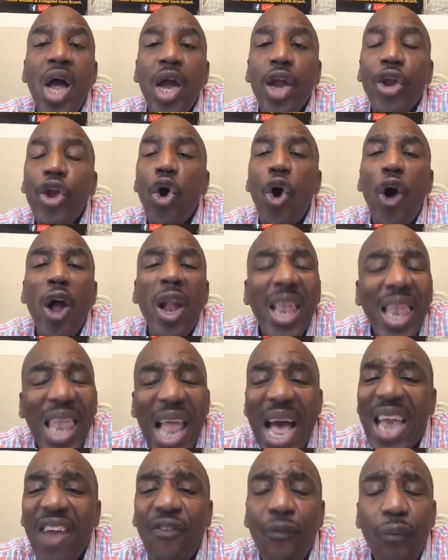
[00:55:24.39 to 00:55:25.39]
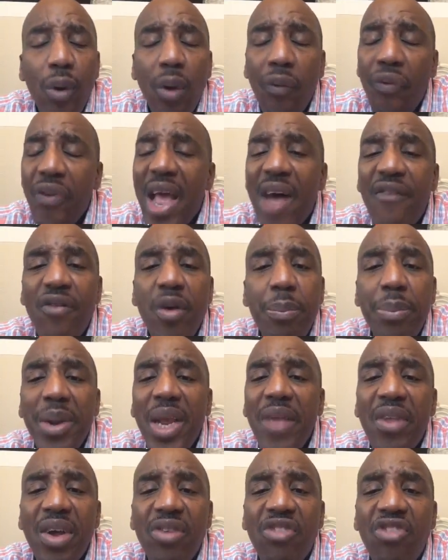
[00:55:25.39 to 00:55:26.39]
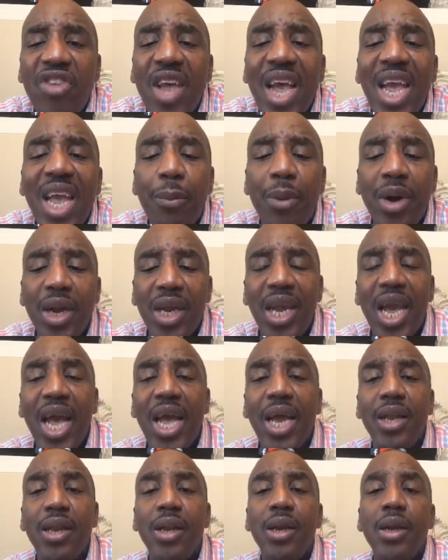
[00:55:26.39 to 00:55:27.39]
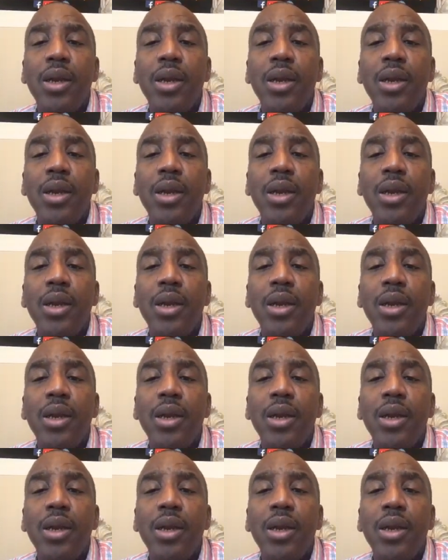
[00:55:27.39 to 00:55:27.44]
your life will never be the same again.